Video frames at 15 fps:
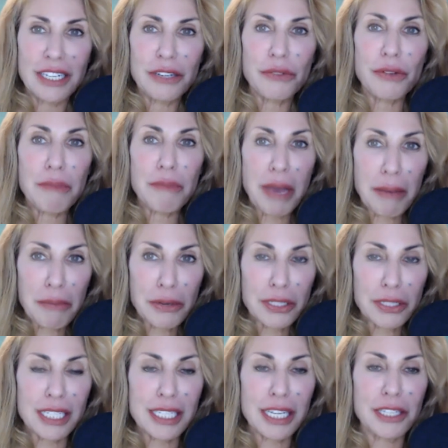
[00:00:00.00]
Remember
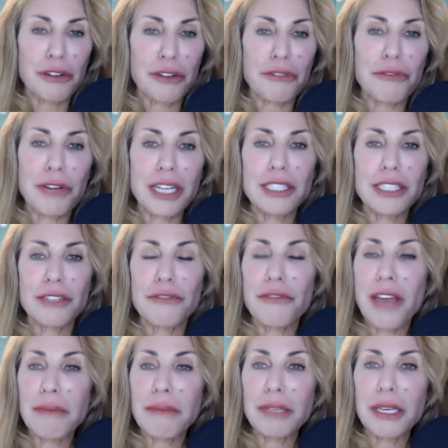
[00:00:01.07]
to tell your friends and
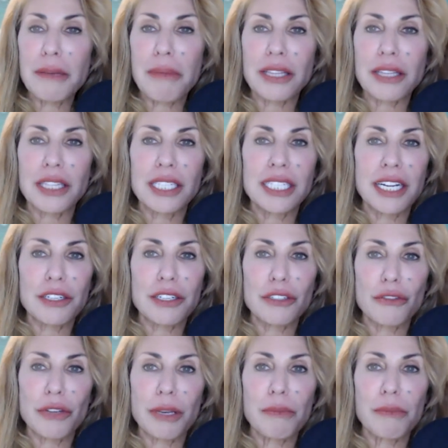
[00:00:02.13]
family about the Dare to
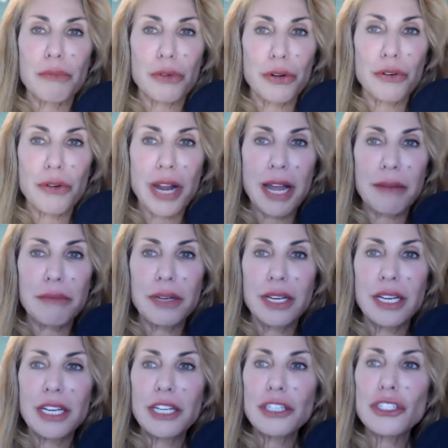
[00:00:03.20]
Dream program.
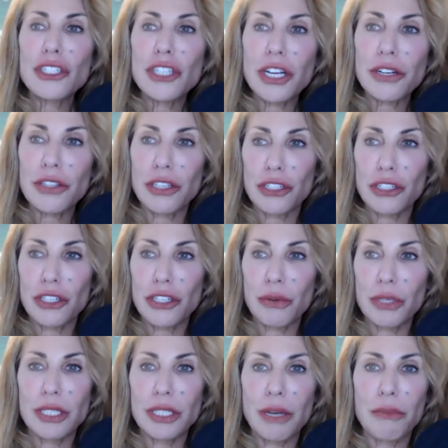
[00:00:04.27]
Share this show
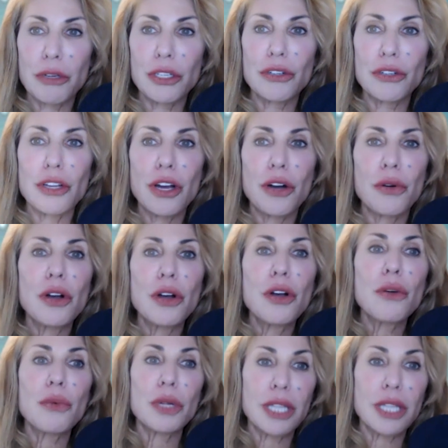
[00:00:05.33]
with someone you know
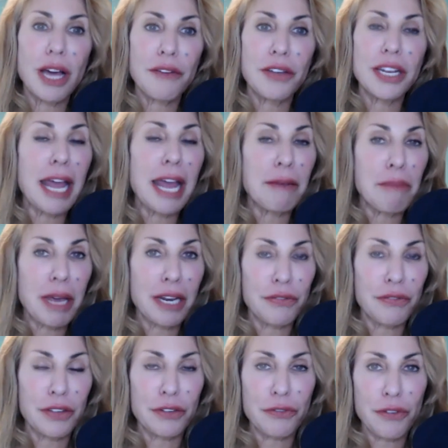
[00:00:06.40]
will love it and
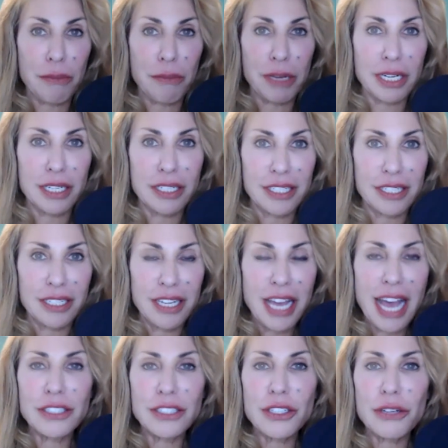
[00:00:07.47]
benefit from it.
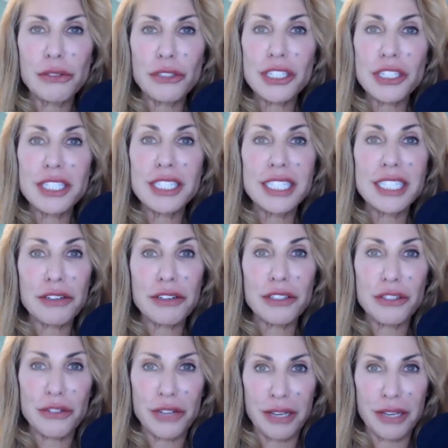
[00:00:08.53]
And don't just dare to
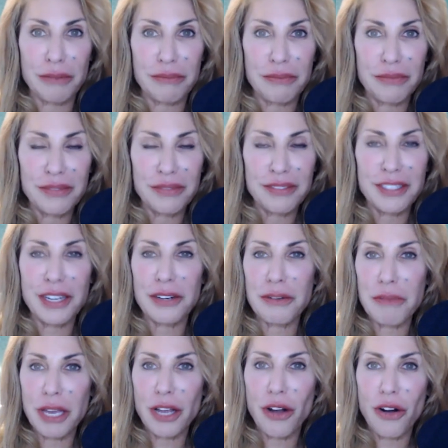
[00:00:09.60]
dream. Dare to
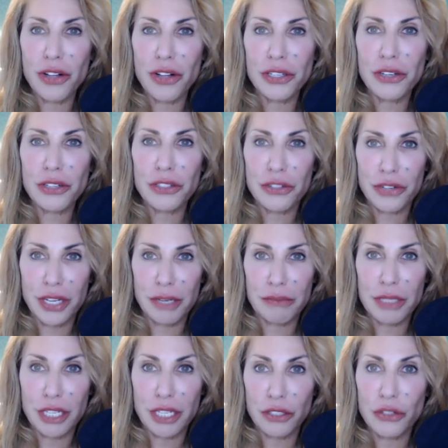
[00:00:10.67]
make all your
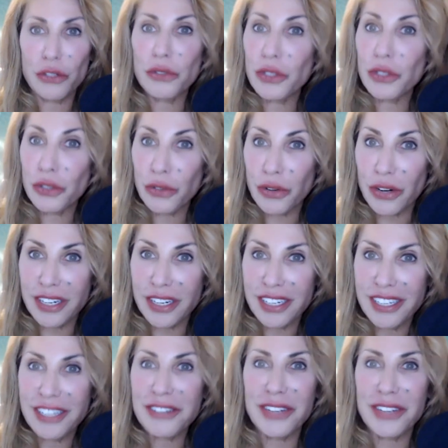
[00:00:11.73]
dreams into your
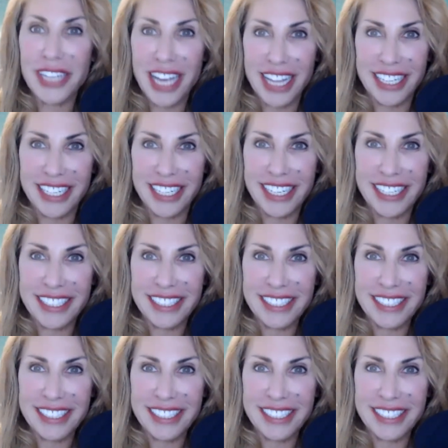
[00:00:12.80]
reality.